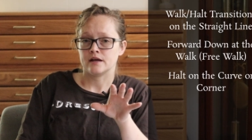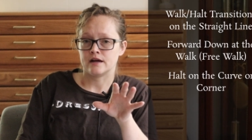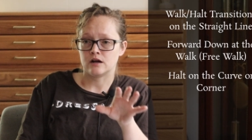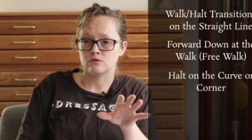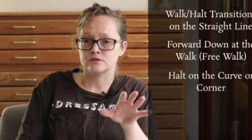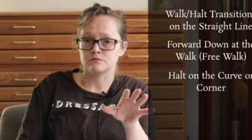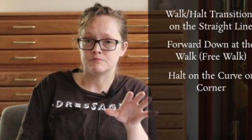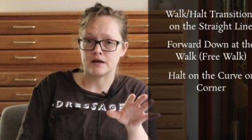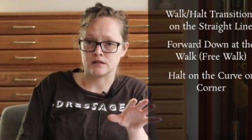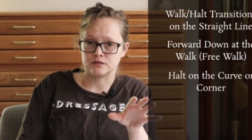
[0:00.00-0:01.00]
how to
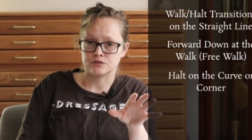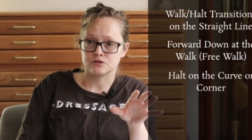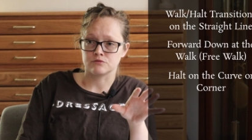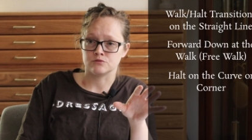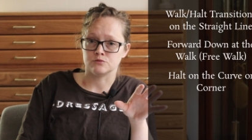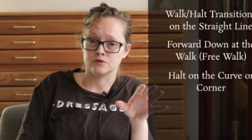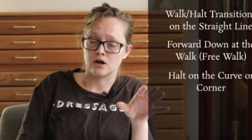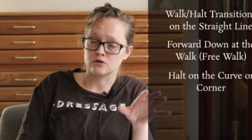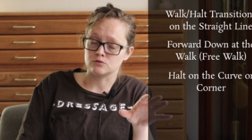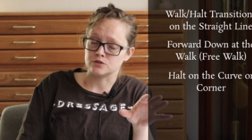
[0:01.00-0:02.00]
balance through
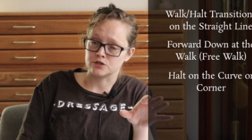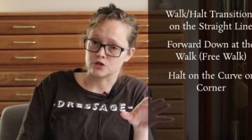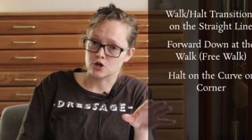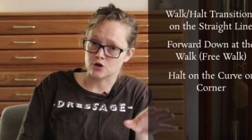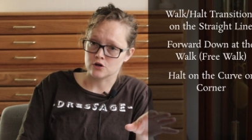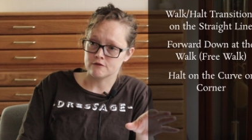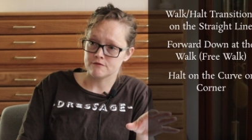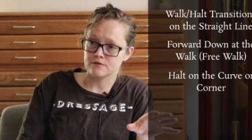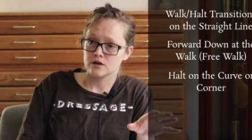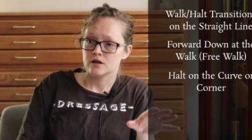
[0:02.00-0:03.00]
not only a
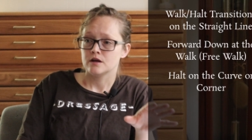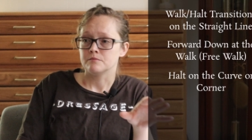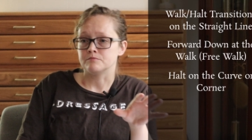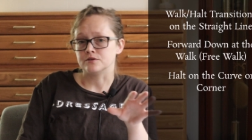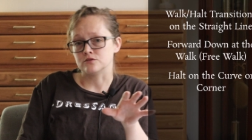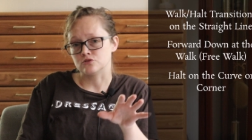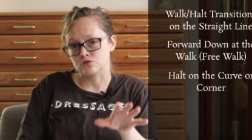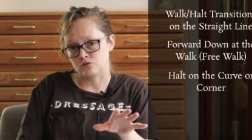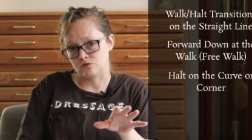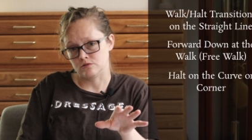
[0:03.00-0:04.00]
curve, but the
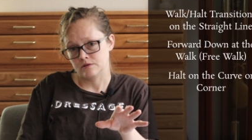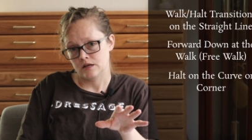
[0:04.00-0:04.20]
circle.